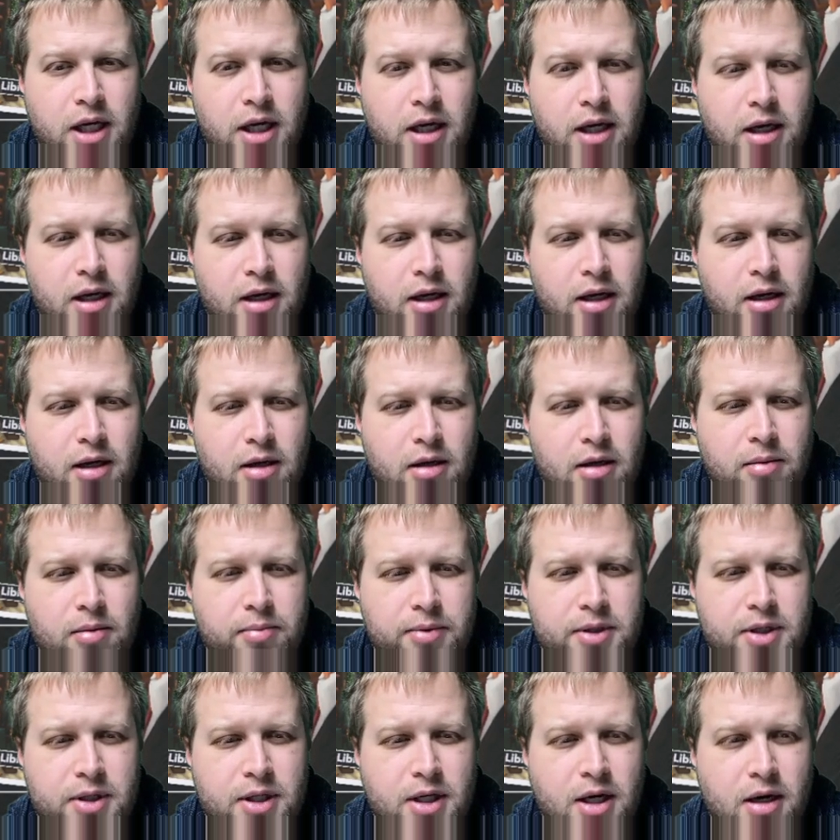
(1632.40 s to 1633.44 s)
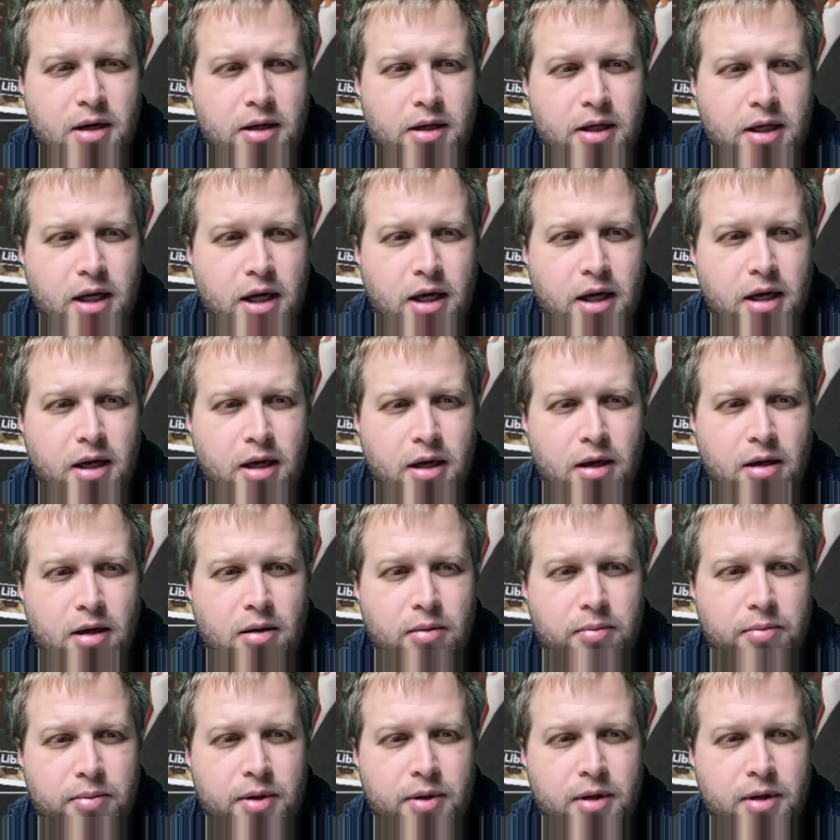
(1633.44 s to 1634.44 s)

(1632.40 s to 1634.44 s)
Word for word: Can't help. Scarlet can't help.